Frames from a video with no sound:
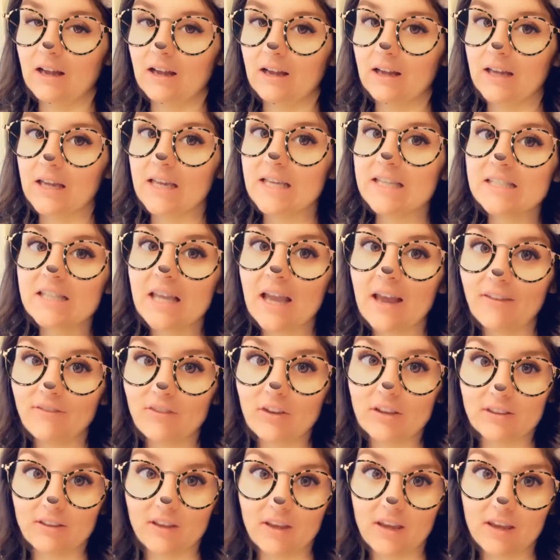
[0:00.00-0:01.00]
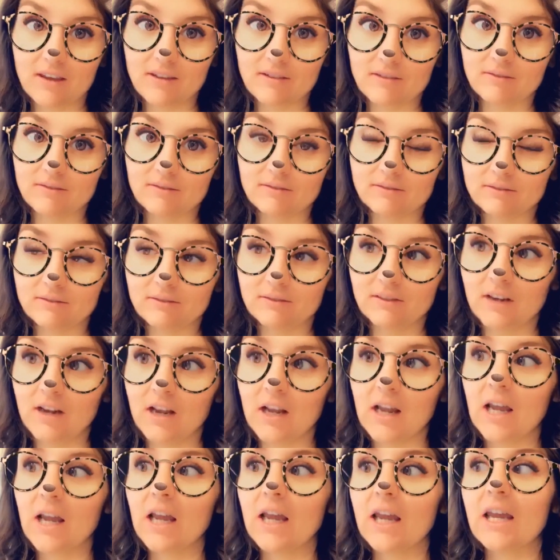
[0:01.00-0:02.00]
It's heavenly.
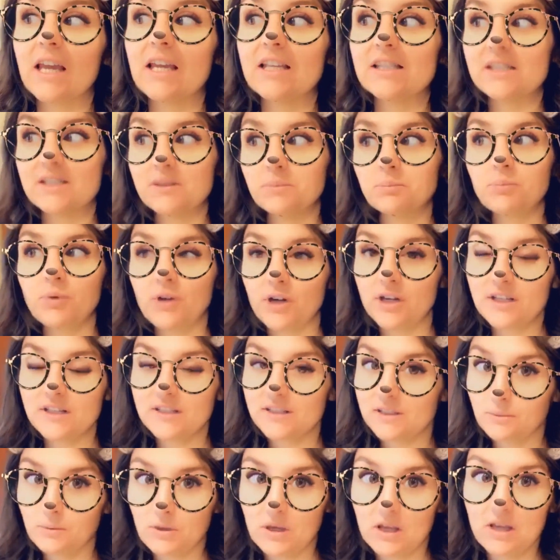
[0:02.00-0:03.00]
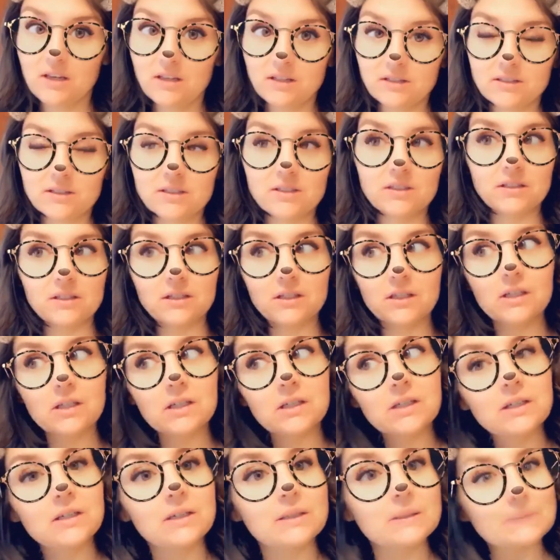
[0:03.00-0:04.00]
It's pretty sweet,
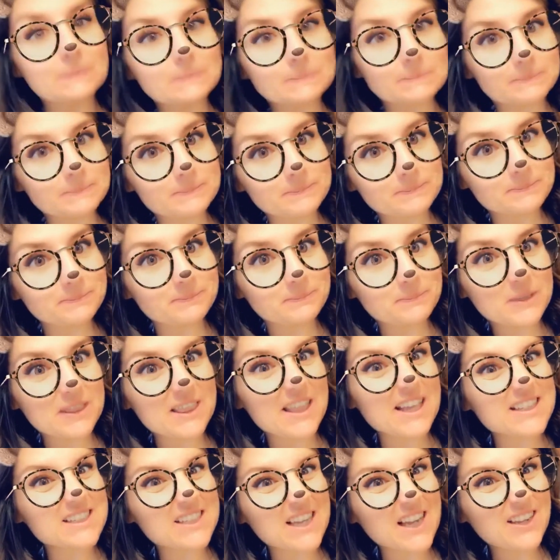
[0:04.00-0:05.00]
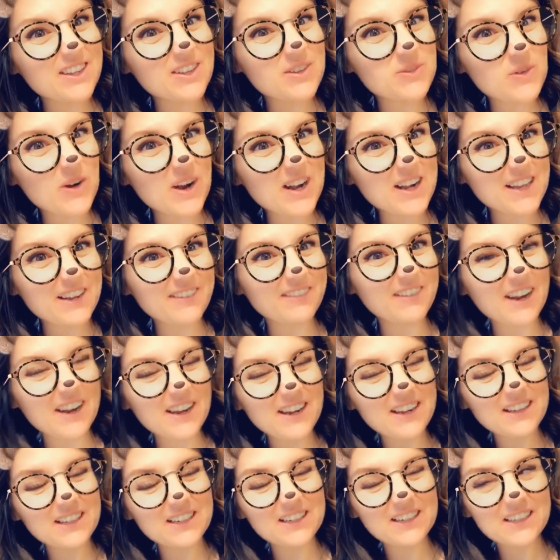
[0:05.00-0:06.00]
but that's how you want it,
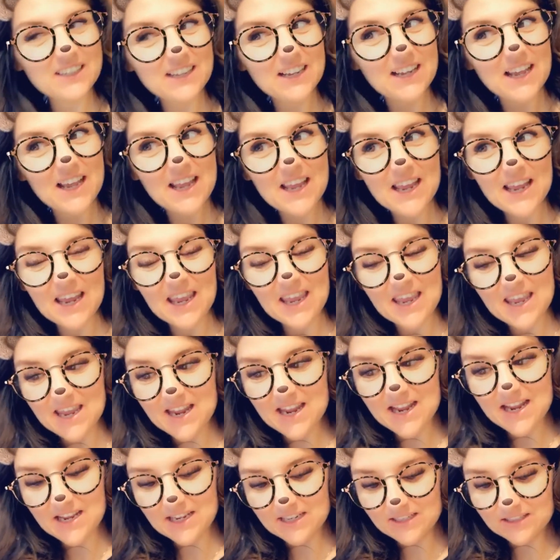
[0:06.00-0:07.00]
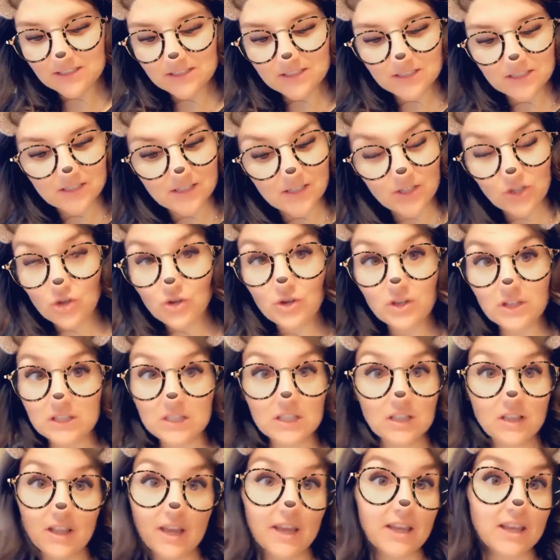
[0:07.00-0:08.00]
right? And you can,
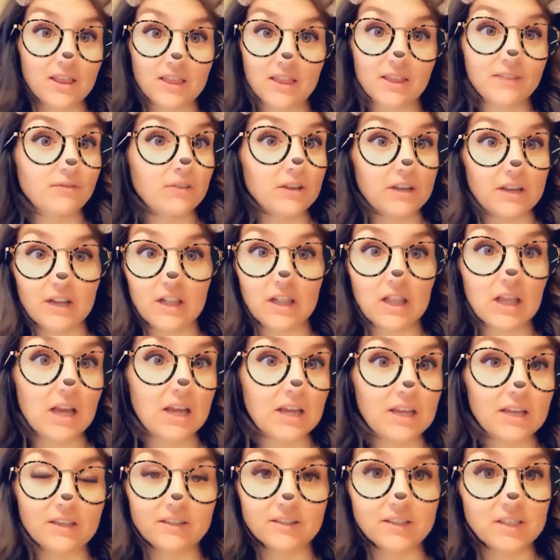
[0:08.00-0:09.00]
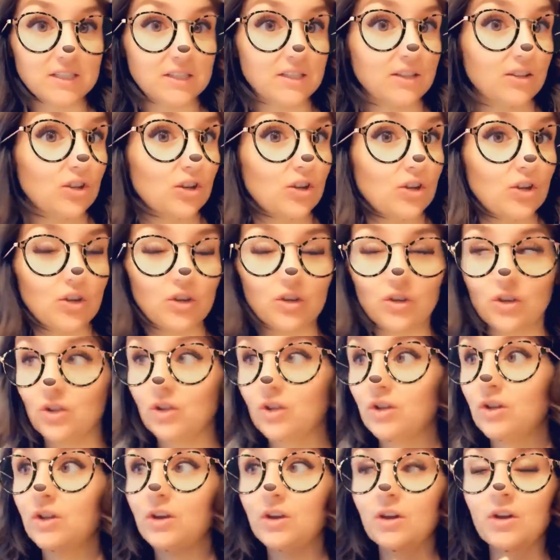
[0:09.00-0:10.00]
like, the vanilla is
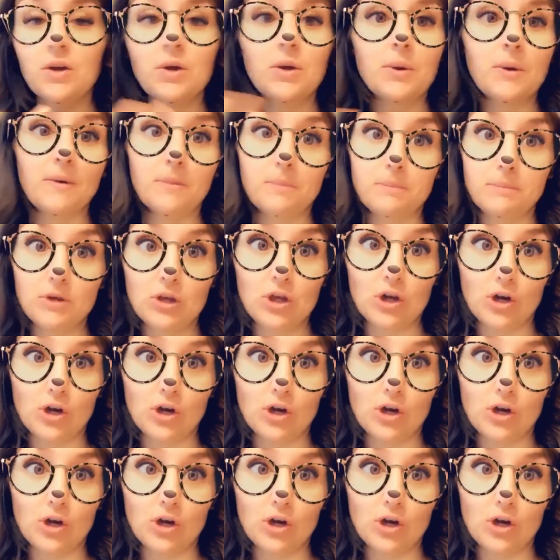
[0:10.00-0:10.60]
pure.